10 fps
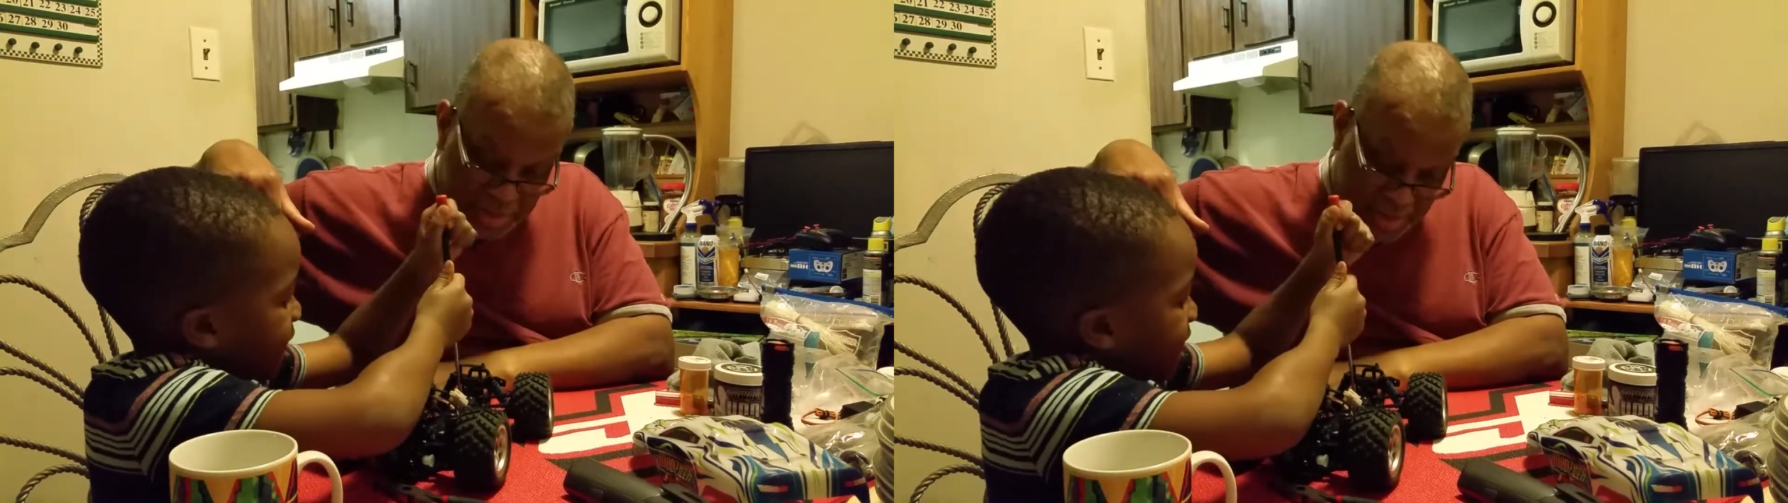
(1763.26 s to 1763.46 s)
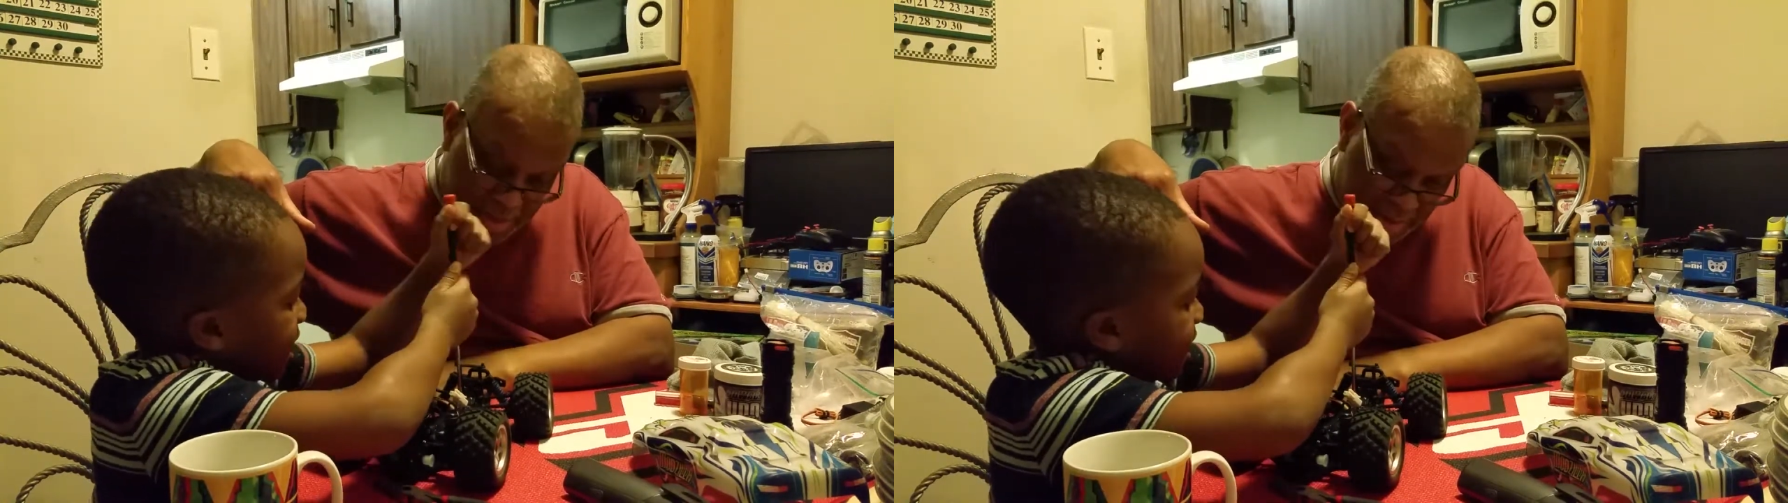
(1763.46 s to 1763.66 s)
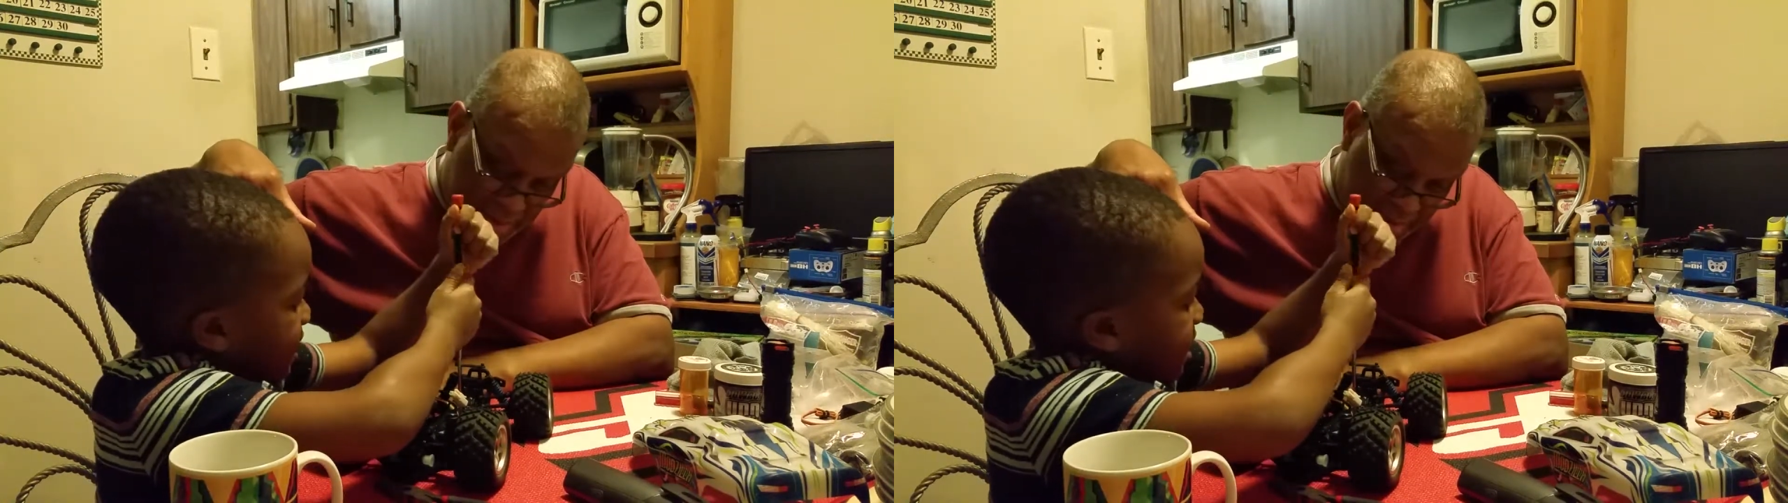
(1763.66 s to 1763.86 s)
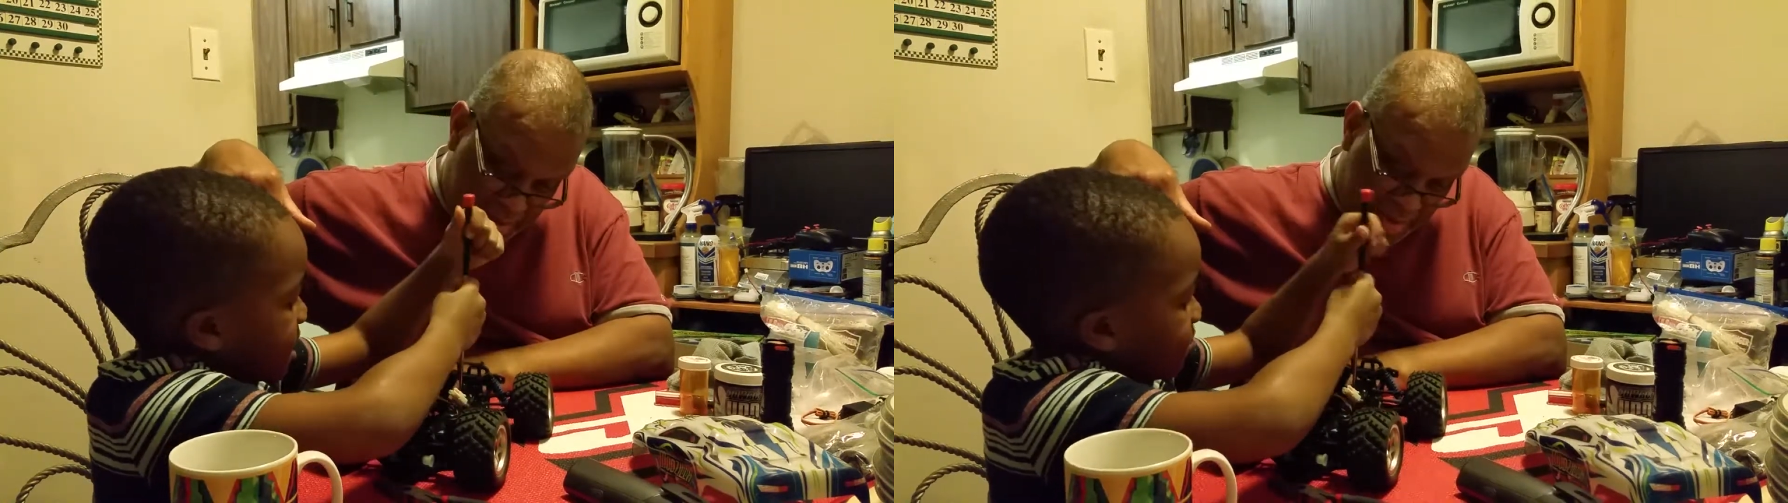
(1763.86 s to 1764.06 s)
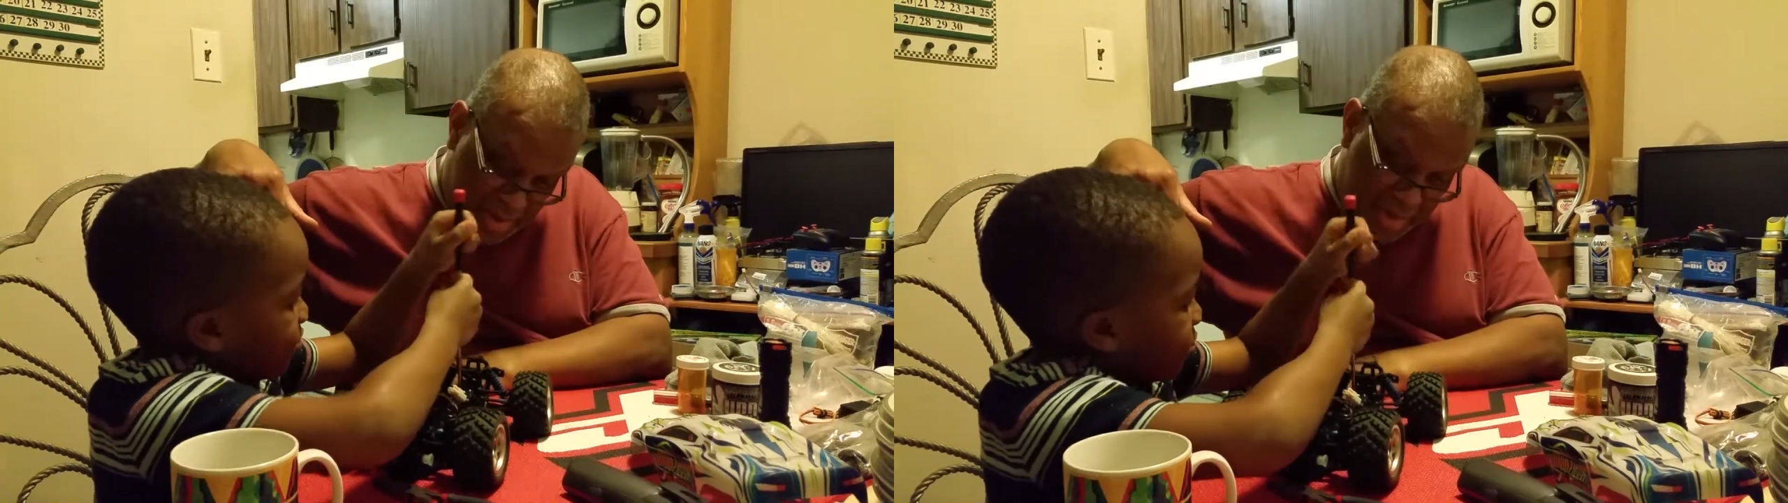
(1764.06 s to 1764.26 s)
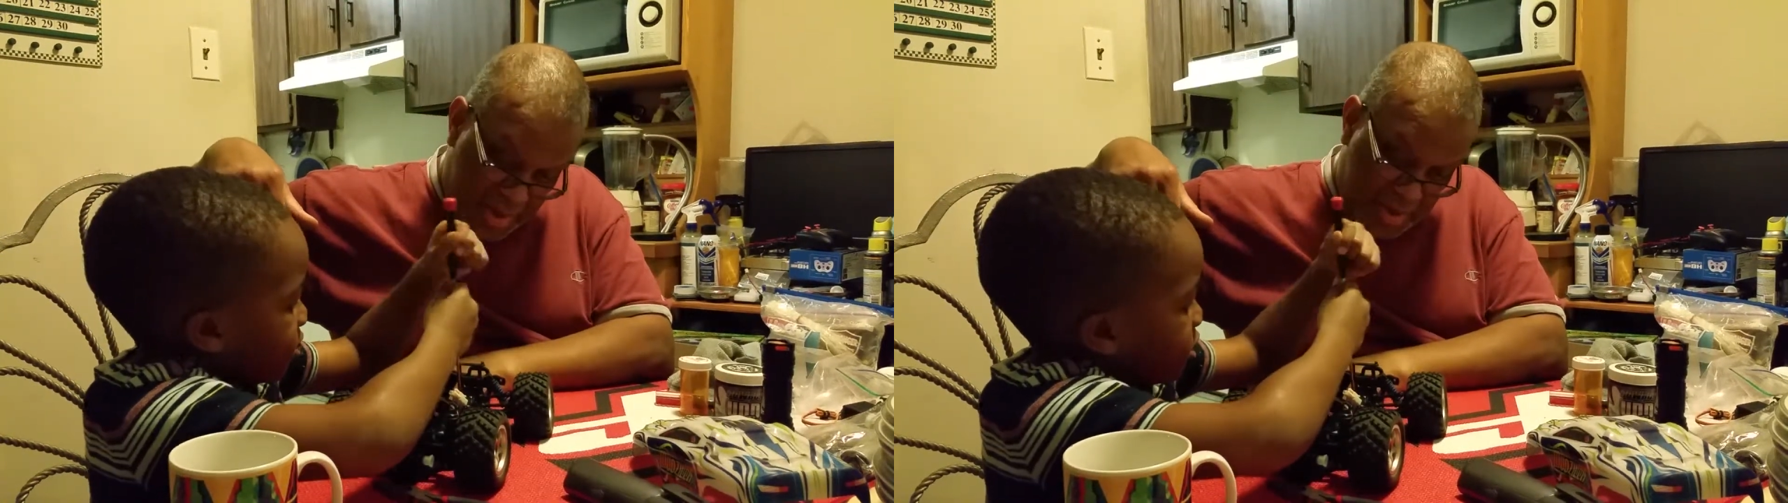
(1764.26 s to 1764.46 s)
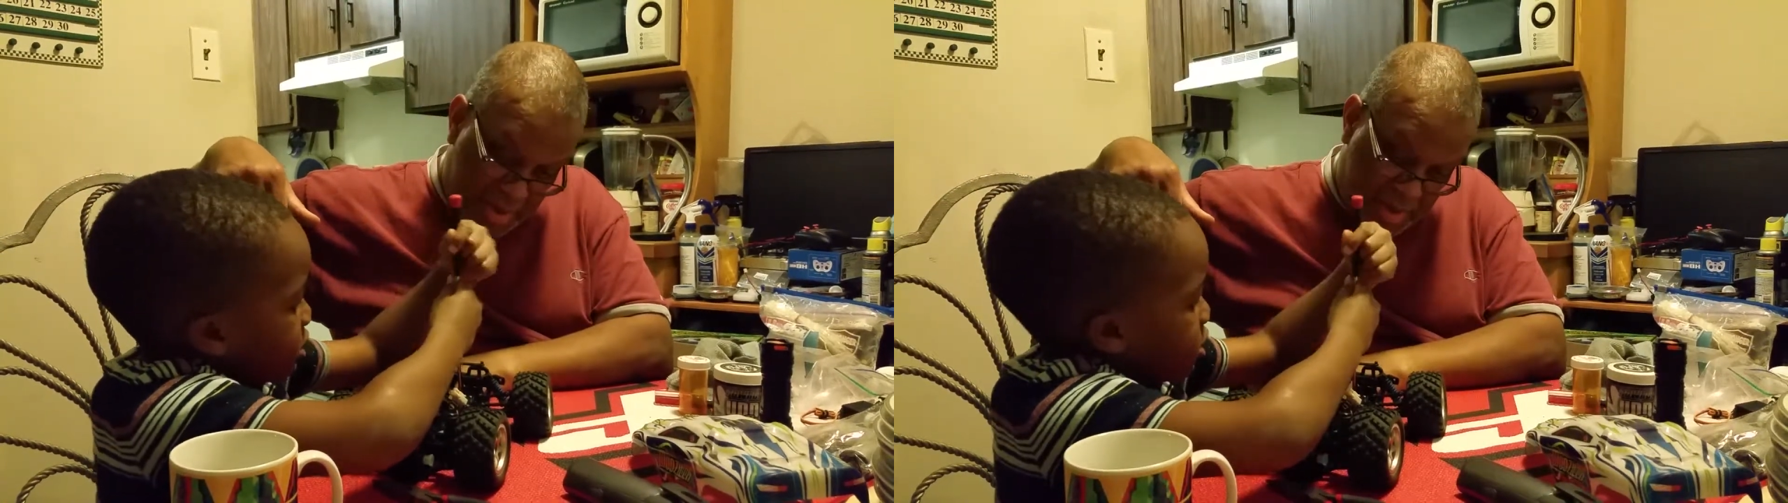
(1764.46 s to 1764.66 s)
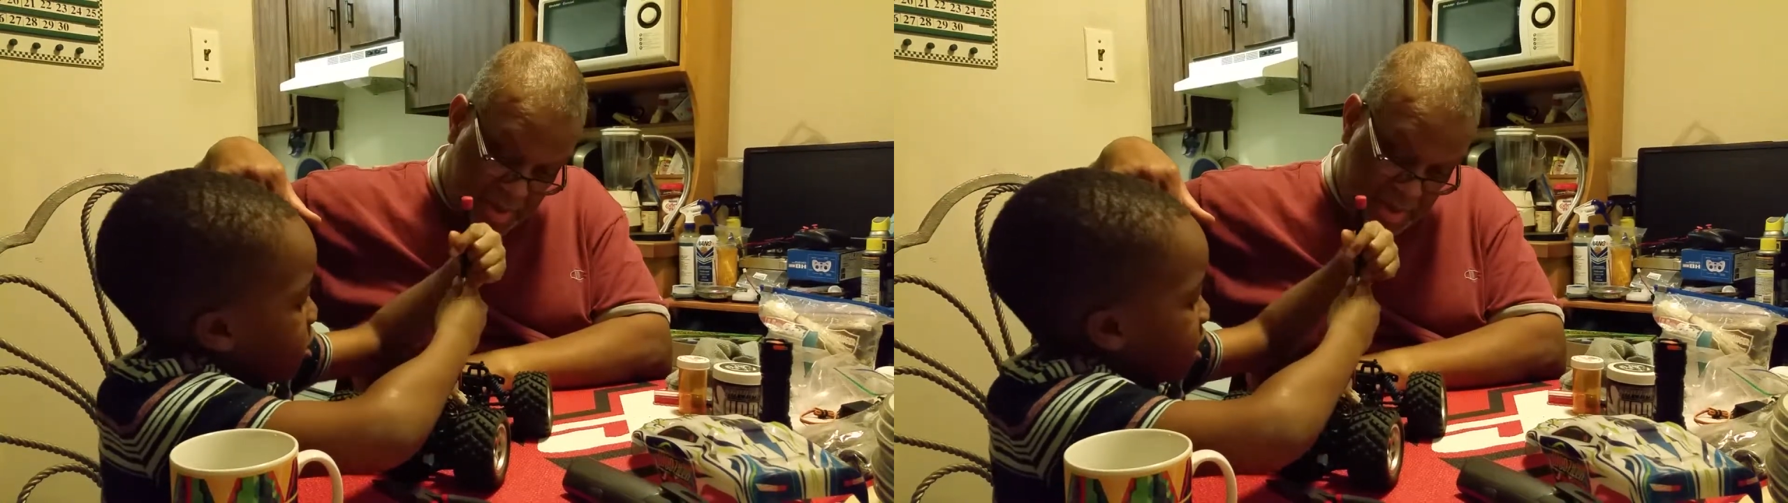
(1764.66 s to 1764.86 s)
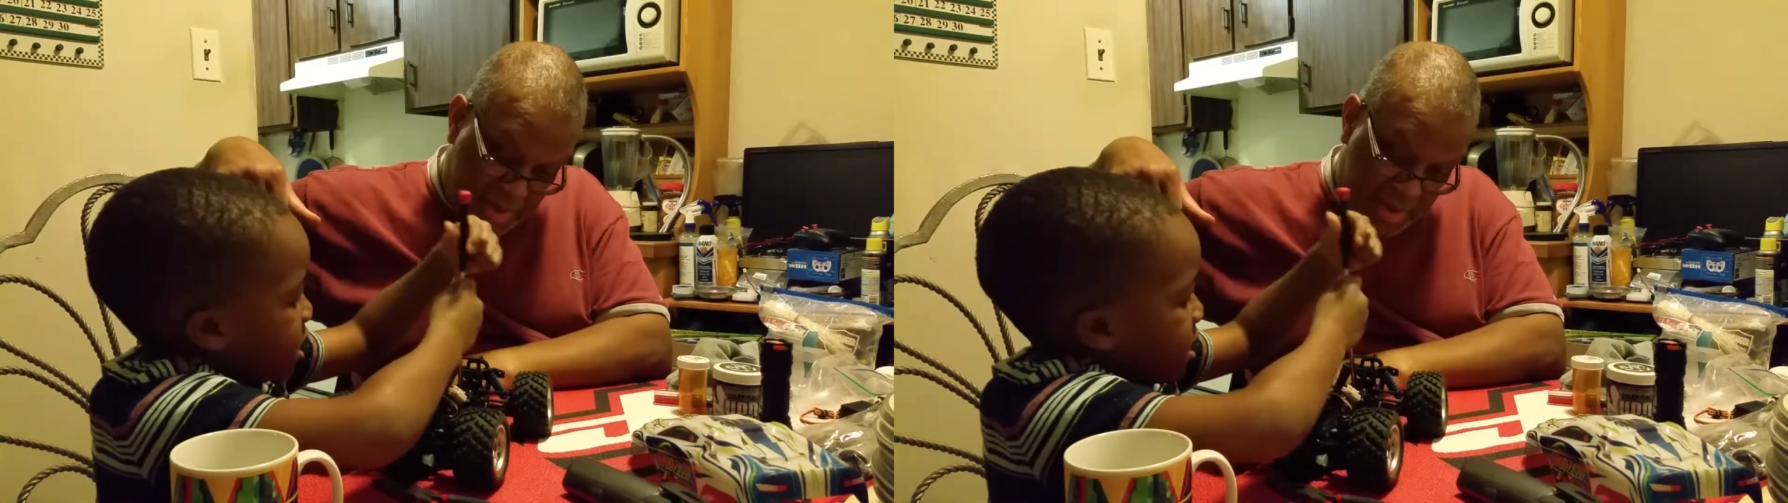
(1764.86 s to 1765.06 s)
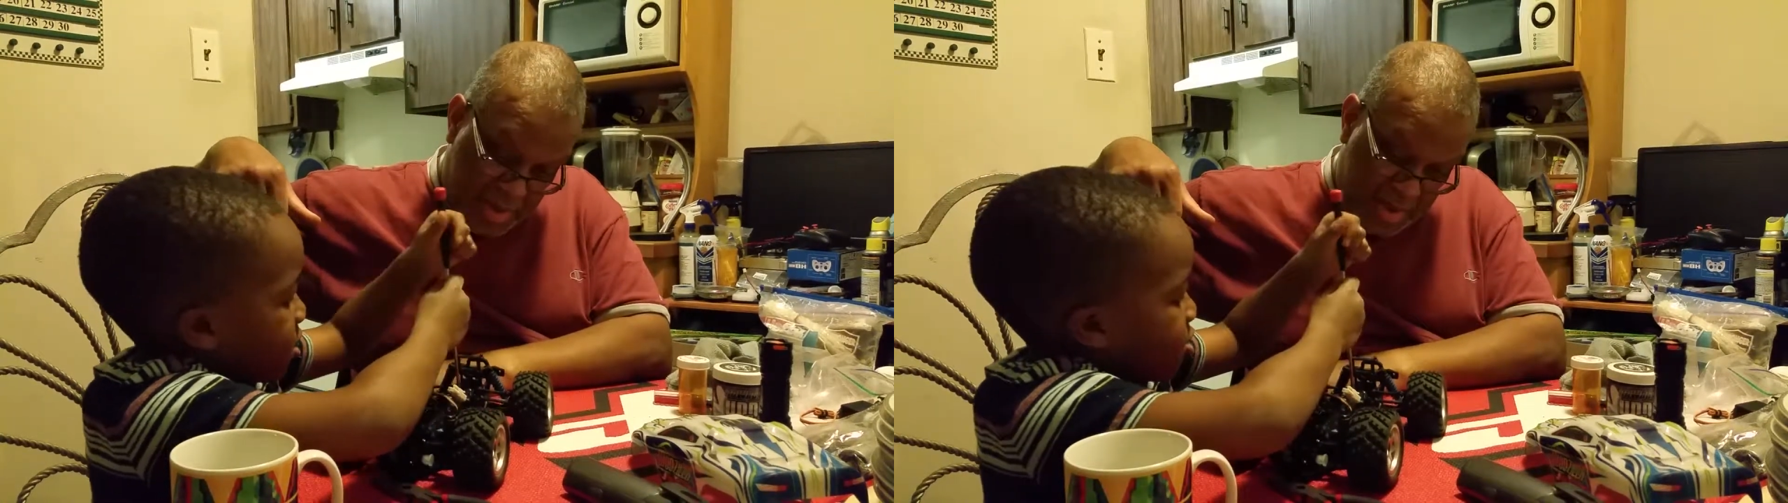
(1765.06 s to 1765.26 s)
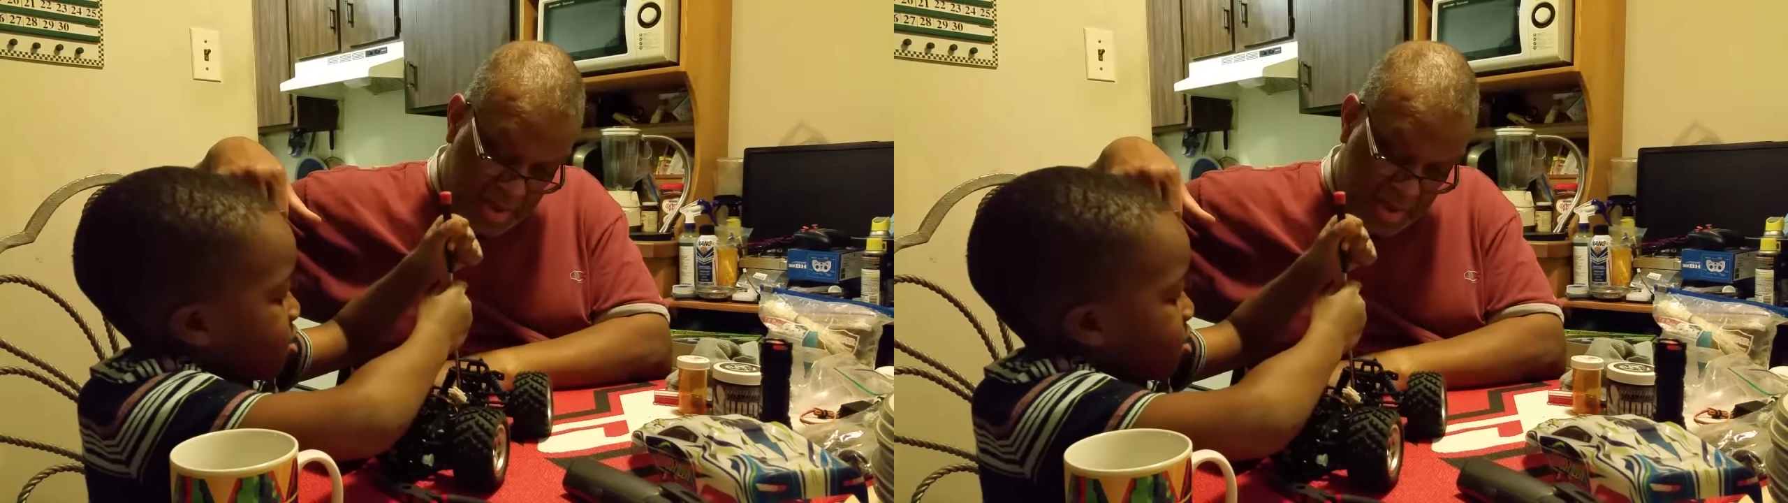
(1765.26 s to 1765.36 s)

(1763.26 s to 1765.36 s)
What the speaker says: Sometimes I'm not